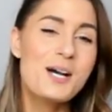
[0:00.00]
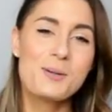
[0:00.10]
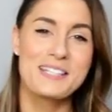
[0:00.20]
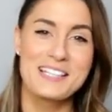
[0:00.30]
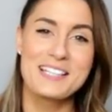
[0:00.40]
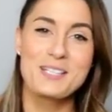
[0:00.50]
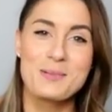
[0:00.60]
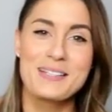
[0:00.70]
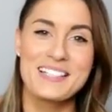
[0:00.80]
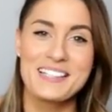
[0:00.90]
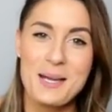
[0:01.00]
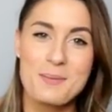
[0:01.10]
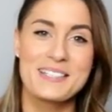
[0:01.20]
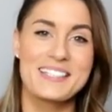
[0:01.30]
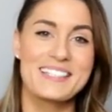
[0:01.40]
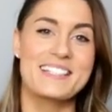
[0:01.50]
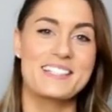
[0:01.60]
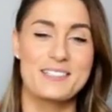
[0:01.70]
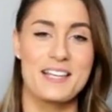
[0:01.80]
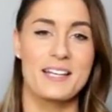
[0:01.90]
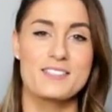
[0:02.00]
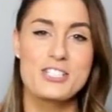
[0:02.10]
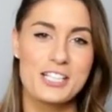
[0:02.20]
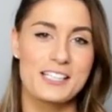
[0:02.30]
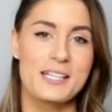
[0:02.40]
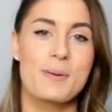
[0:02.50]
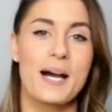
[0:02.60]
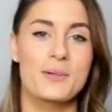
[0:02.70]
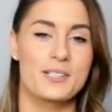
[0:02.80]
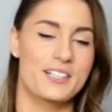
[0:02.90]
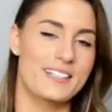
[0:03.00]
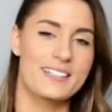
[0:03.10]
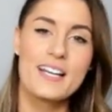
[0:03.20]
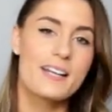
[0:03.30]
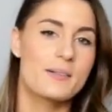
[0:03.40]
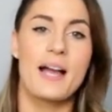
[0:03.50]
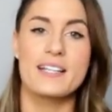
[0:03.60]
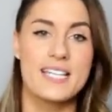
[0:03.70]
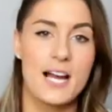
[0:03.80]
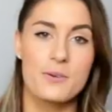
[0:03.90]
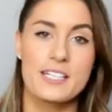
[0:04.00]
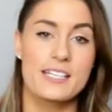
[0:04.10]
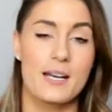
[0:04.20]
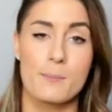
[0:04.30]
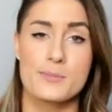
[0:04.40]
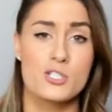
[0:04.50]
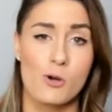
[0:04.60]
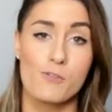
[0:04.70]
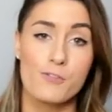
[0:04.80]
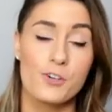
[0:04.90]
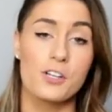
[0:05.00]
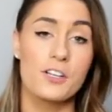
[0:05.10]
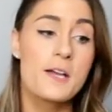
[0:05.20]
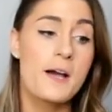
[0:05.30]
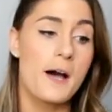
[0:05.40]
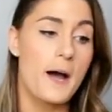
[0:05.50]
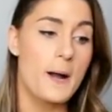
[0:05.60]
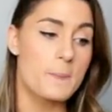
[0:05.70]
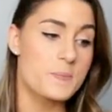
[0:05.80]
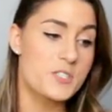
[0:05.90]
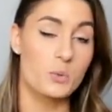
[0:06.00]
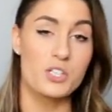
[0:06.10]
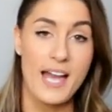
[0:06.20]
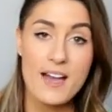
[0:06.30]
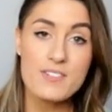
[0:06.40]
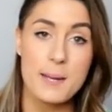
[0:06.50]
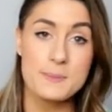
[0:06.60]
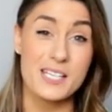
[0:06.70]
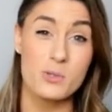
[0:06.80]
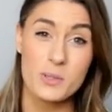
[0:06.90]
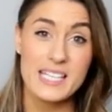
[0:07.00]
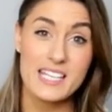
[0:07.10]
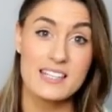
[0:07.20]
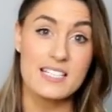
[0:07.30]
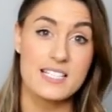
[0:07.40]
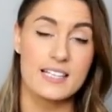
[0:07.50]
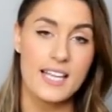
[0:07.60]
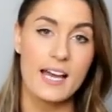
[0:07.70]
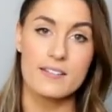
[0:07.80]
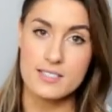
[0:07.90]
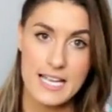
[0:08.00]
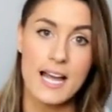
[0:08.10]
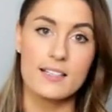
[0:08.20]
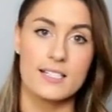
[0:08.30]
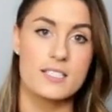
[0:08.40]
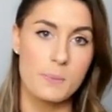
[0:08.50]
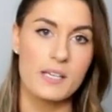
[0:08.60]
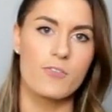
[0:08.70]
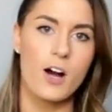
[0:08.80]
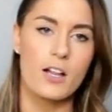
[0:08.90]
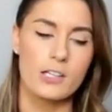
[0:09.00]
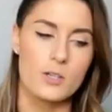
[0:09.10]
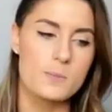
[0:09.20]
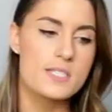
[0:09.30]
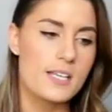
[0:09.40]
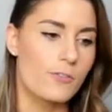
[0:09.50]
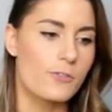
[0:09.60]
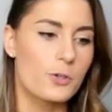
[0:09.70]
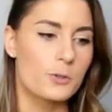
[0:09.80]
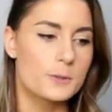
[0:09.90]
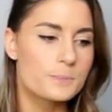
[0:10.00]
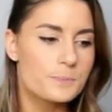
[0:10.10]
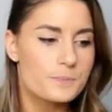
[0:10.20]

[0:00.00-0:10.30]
with a little bit of lemon and, and chili powder and I down it and I'm so full. Um, so when you have an appetite, you want to eat things like that, salads, big volumes of food.